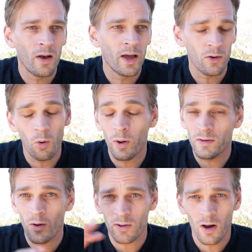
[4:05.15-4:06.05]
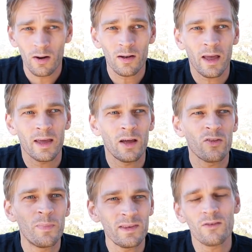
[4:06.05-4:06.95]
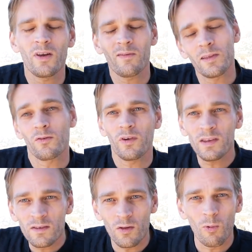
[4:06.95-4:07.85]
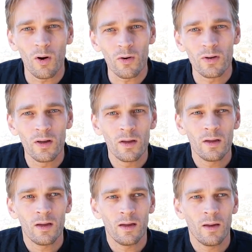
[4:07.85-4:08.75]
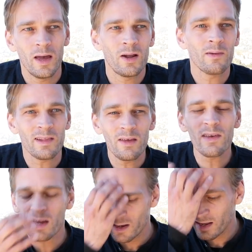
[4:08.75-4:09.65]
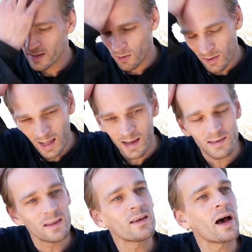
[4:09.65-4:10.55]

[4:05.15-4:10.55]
I'd always go on holiday and I was busy traveling the rest of the world and I was leaving India till last.